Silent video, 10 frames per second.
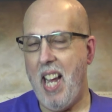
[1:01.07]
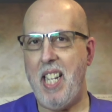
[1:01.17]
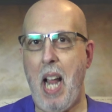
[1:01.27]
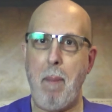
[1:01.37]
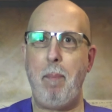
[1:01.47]

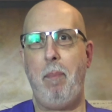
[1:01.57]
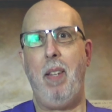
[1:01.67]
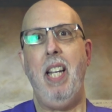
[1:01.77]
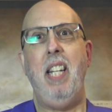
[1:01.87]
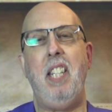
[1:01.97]
Yep,
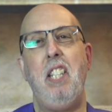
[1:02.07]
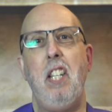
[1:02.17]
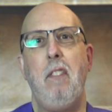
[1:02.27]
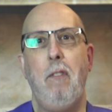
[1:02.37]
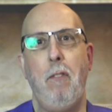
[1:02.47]
this
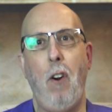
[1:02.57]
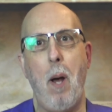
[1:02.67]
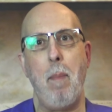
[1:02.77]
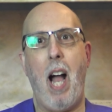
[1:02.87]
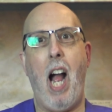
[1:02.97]
is
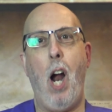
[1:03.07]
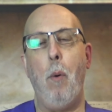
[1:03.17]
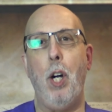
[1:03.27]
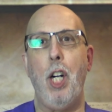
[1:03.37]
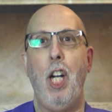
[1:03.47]
from
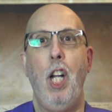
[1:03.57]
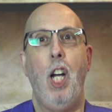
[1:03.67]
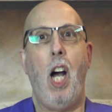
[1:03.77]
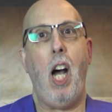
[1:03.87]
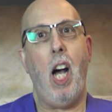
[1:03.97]
our
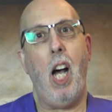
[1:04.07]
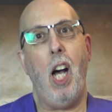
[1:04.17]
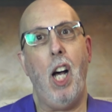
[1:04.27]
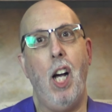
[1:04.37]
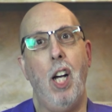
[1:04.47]

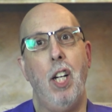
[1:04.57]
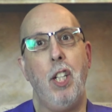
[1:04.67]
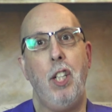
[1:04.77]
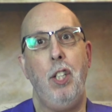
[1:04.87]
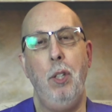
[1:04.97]
uh,
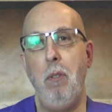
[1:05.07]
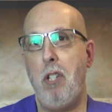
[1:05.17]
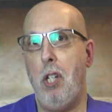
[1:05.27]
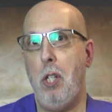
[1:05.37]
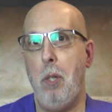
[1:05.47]

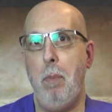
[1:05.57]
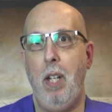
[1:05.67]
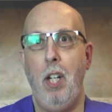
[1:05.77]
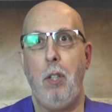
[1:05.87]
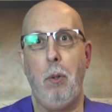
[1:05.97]

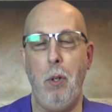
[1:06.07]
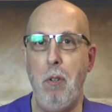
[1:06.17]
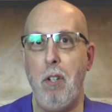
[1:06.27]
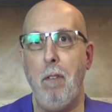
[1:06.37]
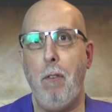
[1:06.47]
YouTube
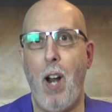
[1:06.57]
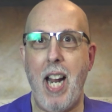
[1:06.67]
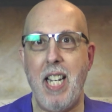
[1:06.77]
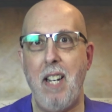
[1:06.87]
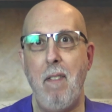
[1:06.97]
cruiser
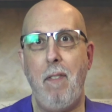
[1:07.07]
friend and